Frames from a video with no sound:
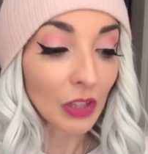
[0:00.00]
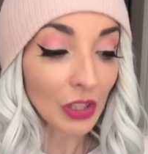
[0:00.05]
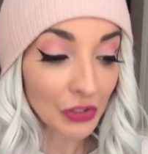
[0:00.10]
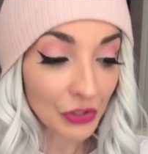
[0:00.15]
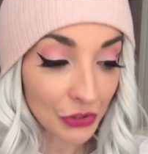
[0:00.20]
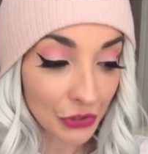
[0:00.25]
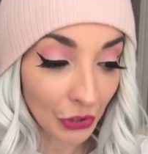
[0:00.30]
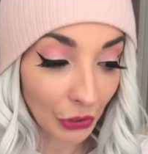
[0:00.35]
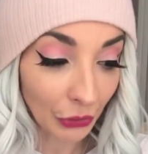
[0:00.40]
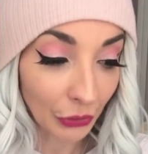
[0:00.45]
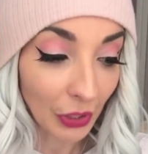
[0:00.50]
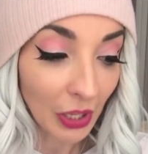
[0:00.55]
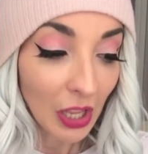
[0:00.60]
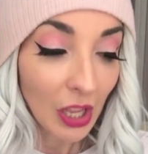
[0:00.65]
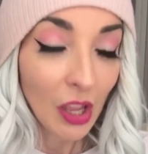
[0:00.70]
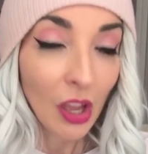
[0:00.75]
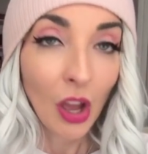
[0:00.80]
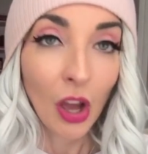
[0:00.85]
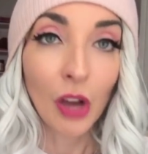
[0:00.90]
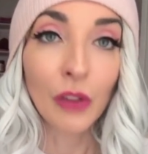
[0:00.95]
So,
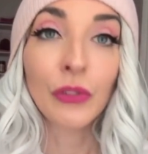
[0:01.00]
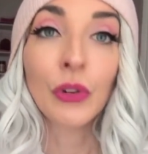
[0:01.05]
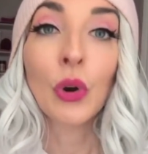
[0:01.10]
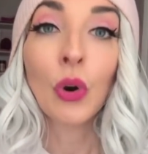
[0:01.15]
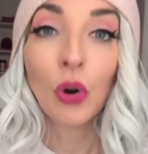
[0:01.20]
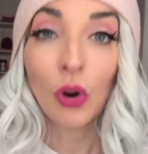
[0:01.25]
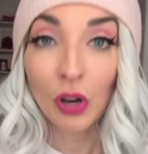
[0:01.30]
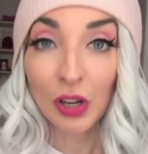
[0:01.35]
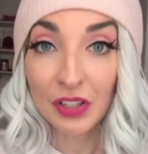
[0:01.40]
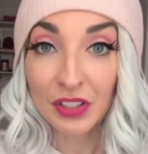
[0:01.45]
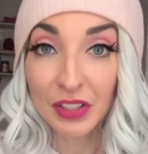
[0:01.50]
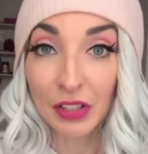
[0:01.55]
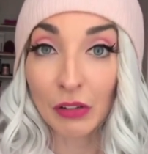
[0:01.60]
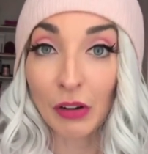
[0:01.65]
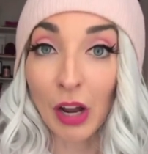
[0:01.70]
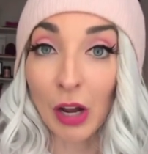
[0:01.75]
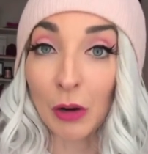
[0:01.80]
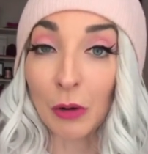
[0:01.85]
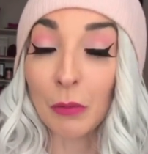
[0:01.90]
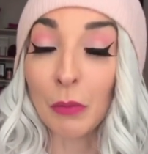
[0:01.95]
of course, there
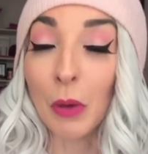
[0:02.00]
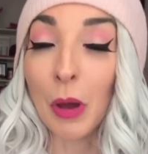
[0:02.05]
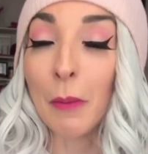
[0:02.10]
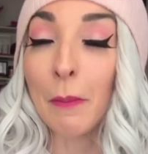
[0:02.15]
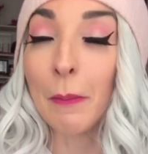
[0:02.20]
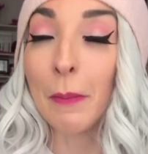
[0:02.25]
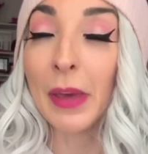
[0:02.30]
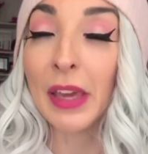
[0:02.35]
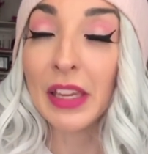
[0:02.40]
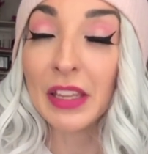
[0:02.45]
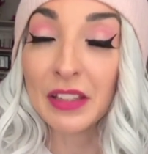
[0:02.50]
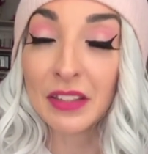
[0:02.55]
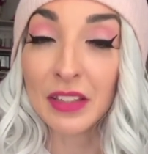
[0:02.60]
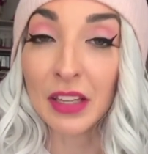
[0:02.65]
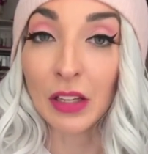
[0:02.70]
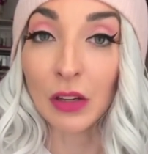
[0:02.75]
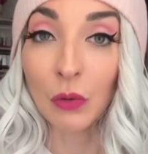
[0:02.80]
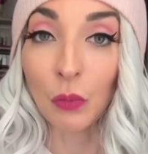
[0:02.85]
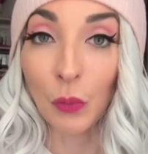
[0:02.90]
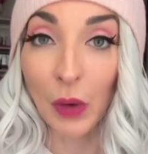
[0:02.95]
are
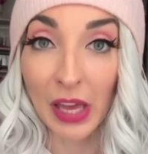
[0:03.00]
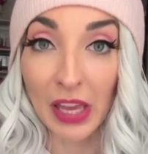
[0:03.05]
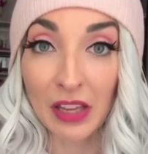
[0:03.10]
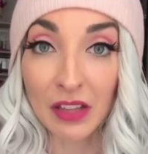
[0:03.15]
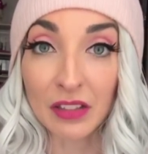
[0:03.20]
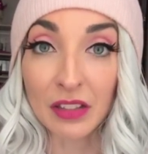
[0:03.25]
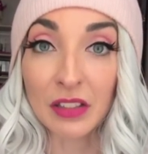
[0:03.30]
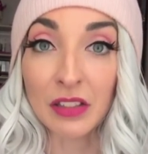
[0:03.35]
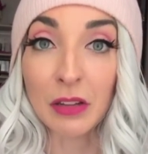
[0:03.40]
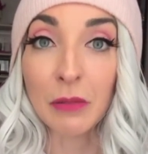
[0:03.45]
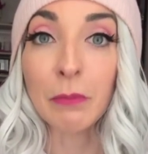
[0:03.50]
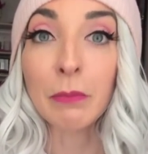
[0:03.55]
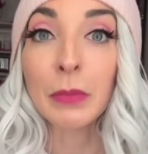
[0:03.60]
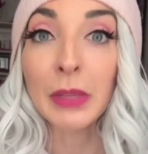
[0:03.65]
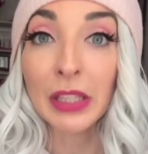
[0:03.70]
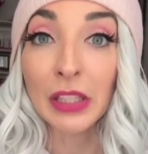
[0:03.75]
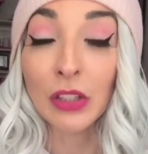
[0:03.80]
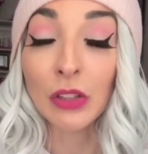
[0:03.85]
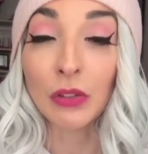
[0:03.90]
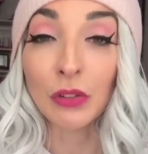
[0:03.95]
amazing ways to
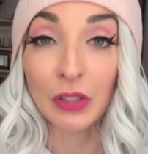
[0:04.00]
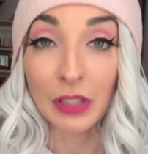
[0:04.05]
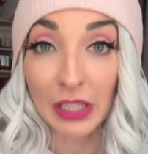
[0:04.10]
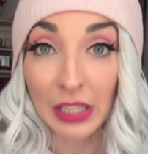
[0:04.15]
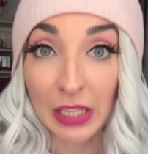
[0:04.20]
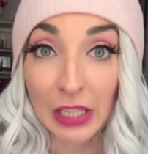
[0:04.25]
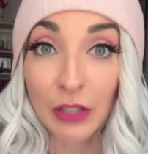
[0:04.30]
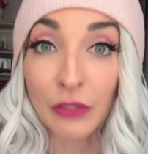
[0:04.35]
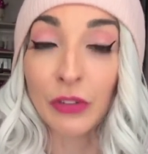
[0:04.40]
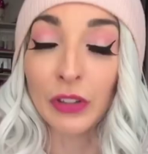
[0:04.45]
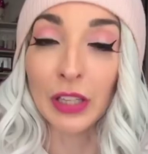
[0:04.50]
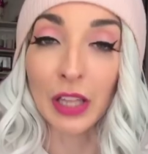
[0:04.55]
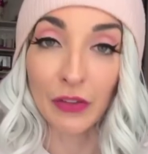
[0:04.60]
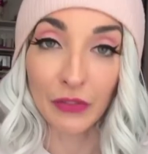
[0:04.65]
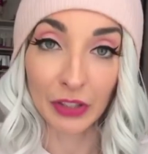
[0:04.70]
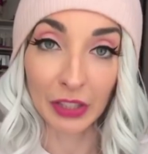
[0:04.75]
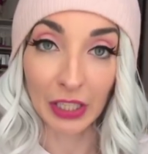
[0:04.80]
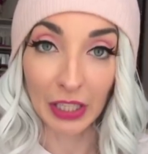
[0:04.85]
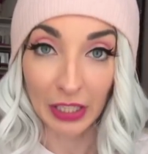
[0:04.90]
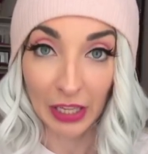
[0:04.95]
meet your need for
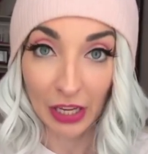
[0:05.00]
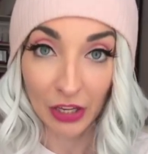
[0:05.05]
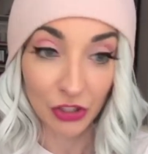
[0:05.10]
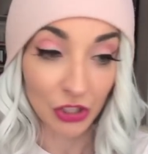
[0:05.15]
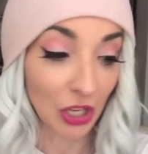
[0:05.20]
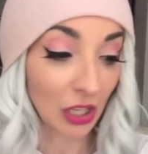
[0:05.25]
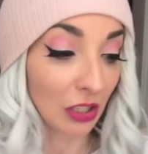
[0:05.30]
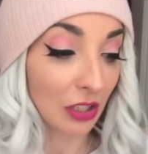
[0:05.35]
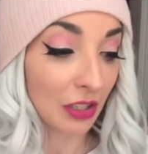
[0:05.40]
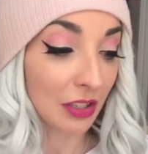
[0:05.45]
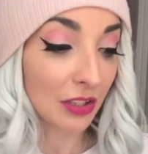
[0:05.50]
love and connection.